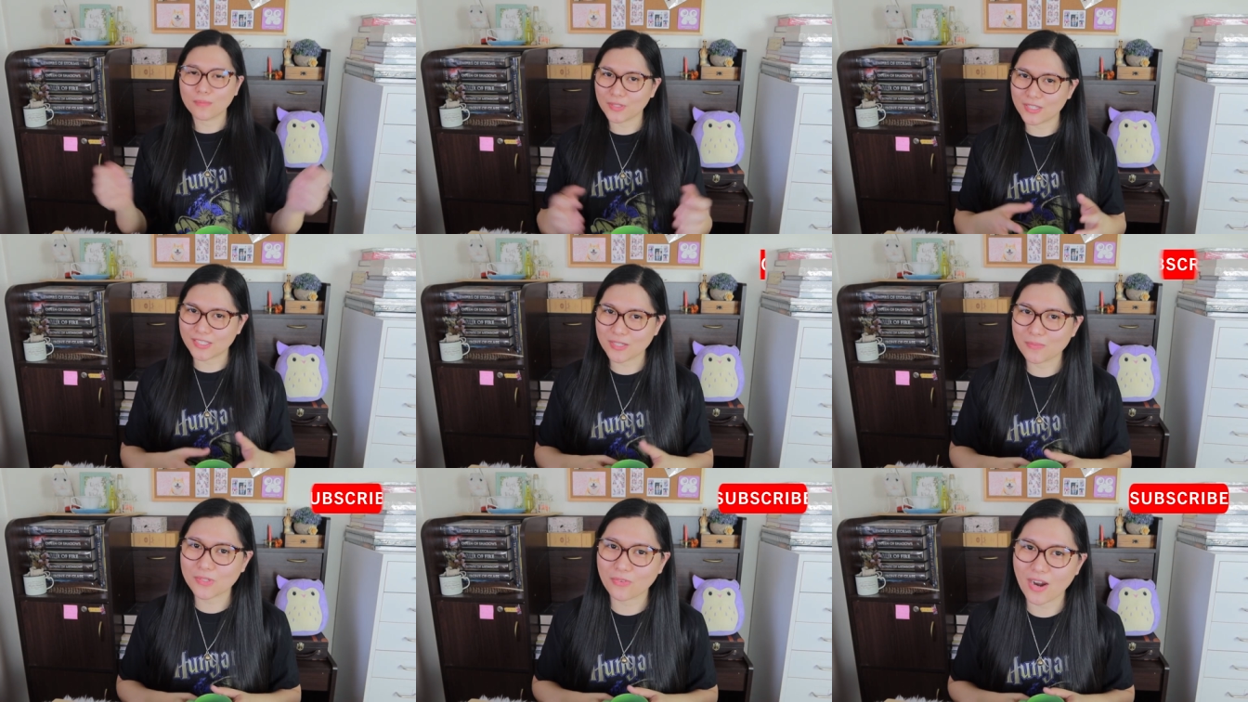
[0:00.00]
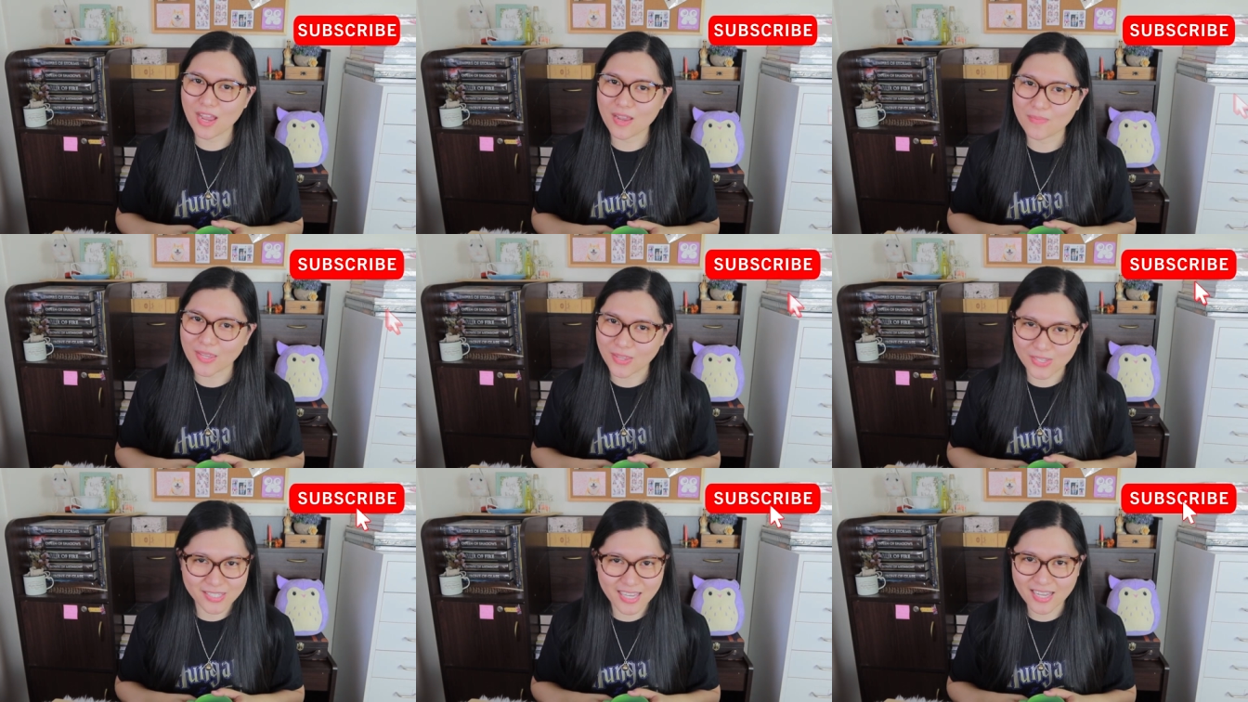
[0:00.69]
please subscribe
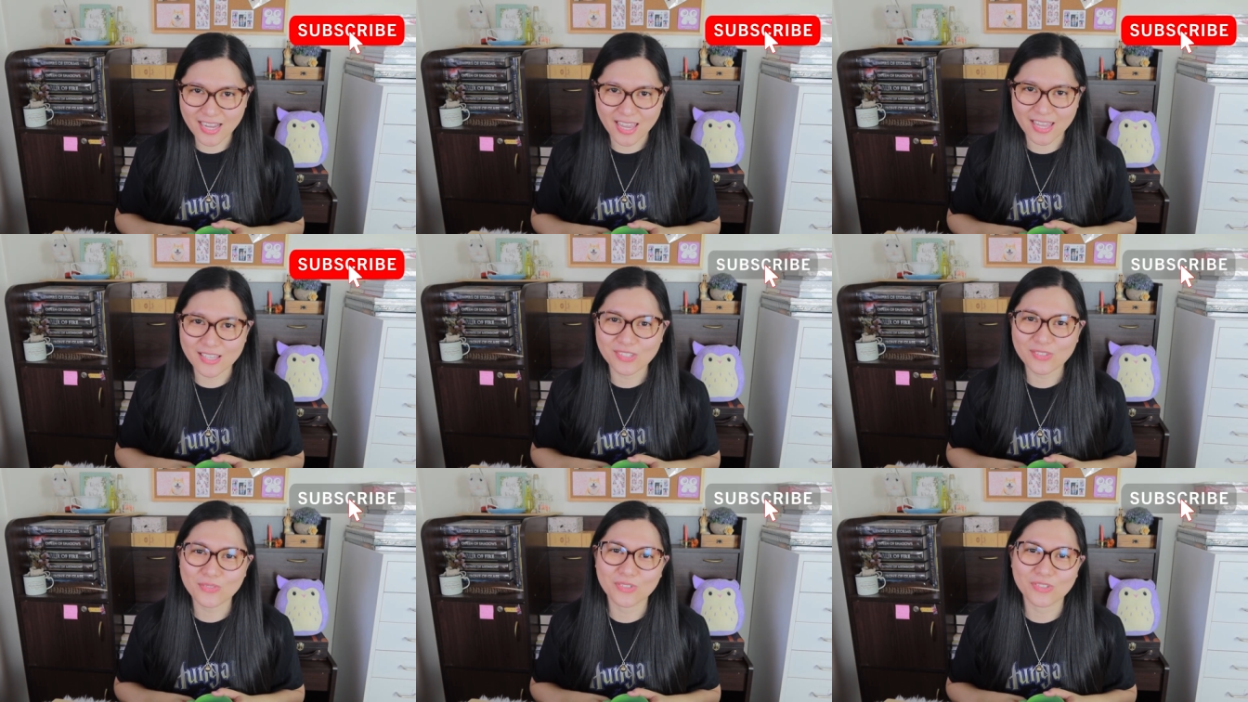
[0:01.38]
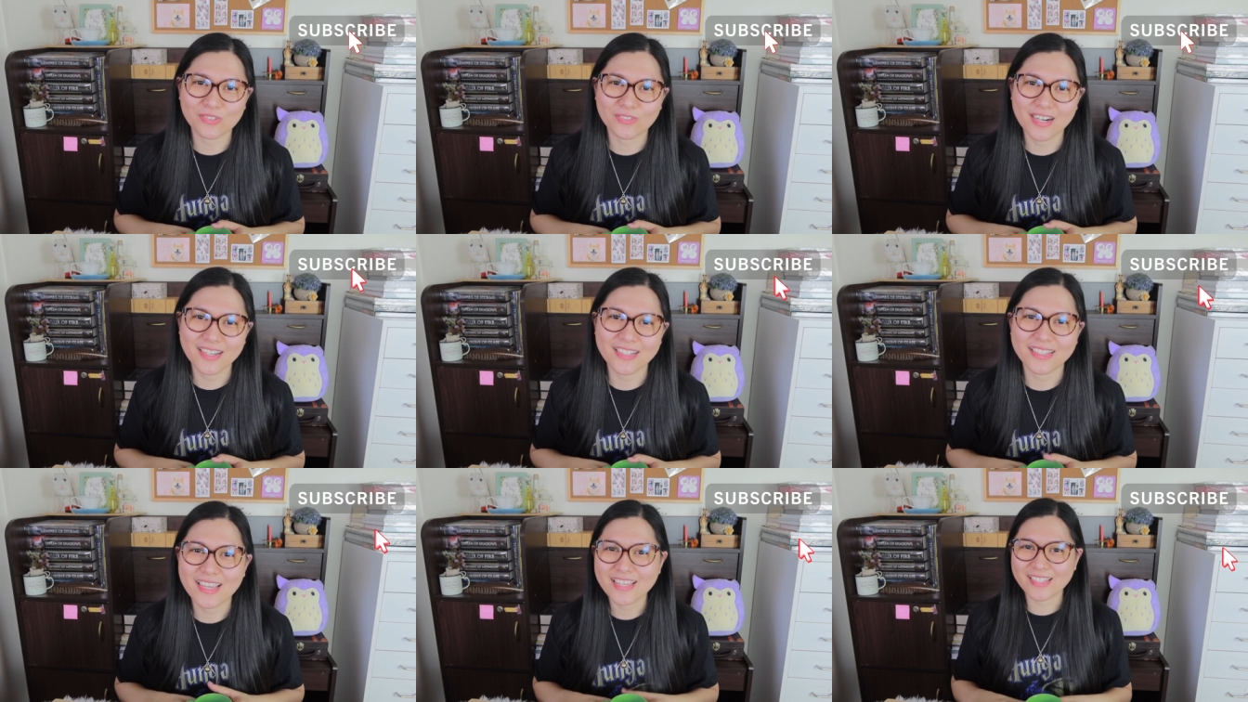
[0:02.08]
because it is
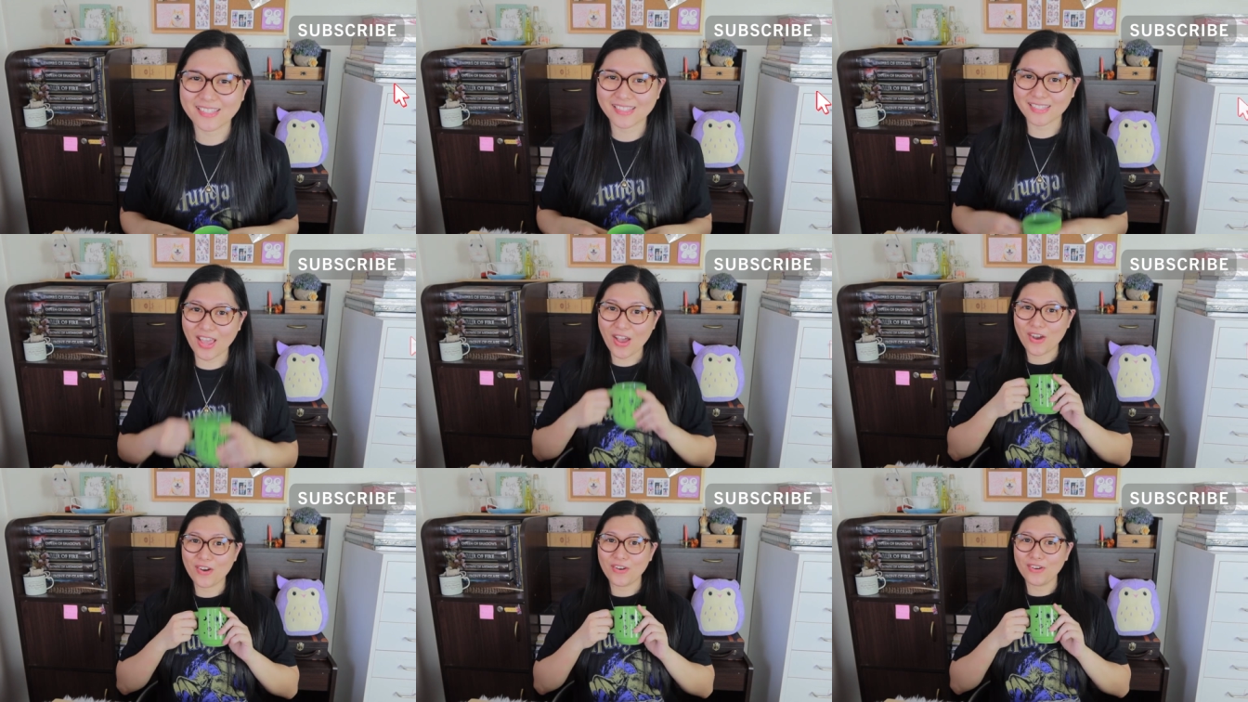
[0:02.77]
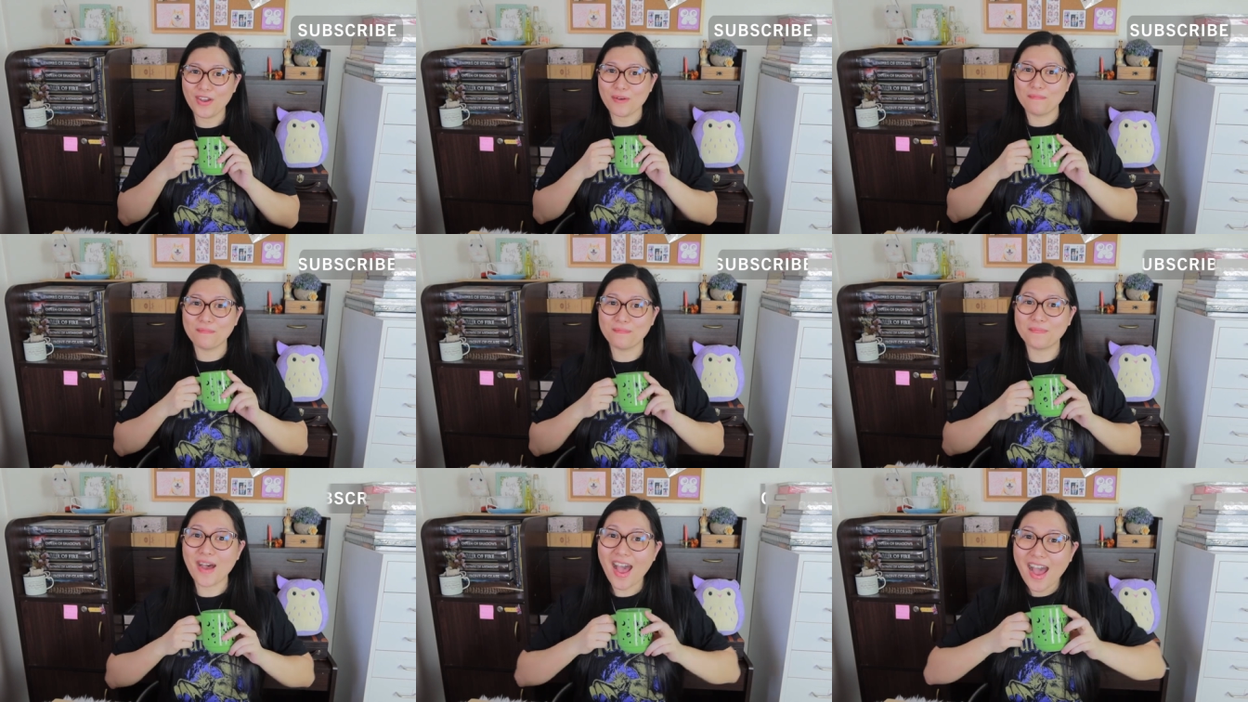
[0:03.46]
free. So,
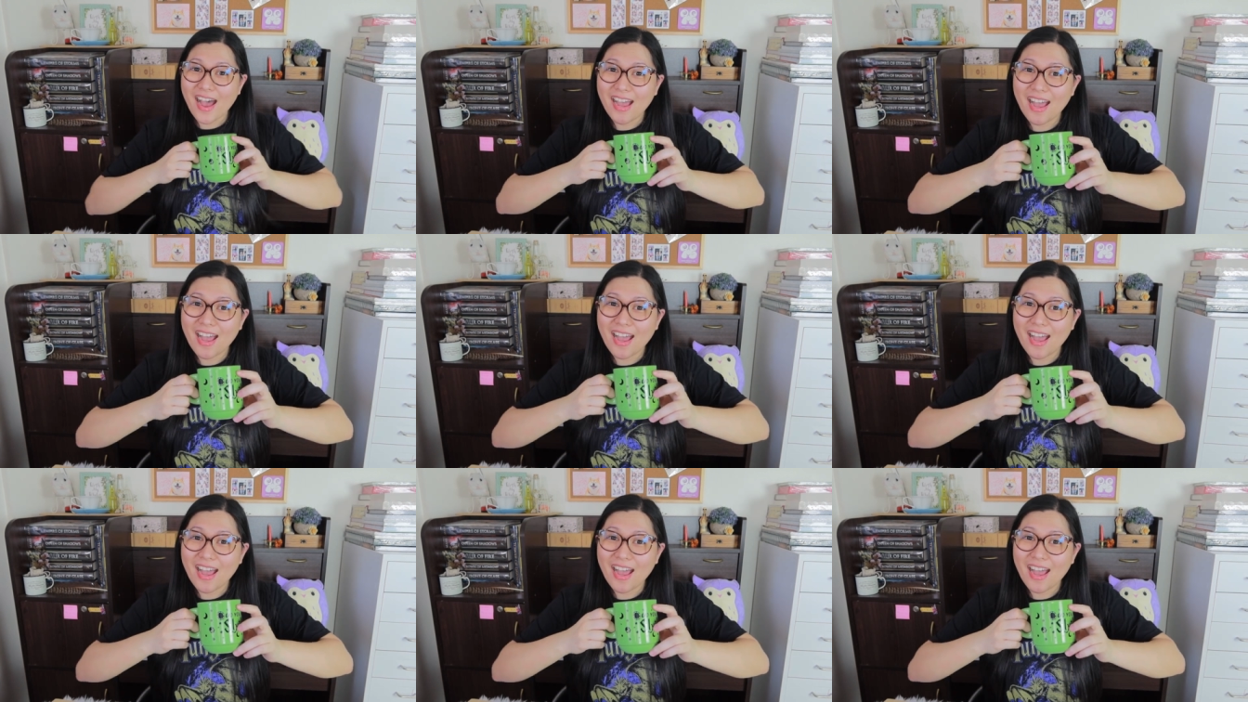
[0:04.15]
bye!